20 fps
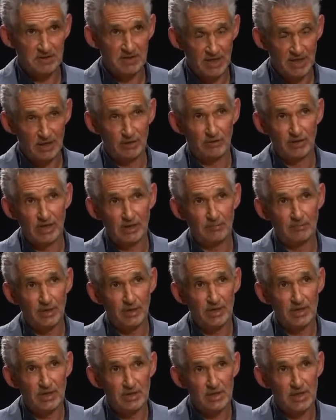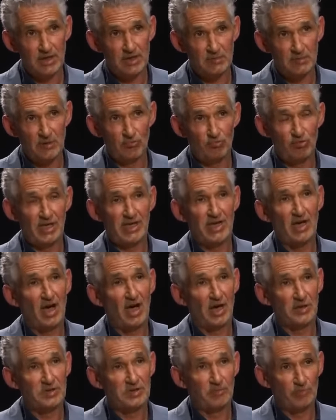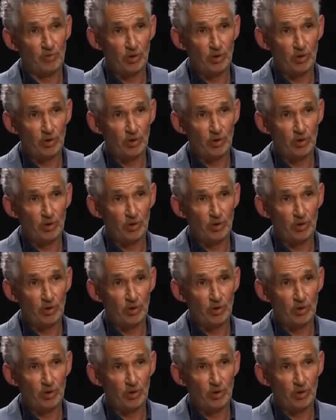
theory, but it, has been really hard to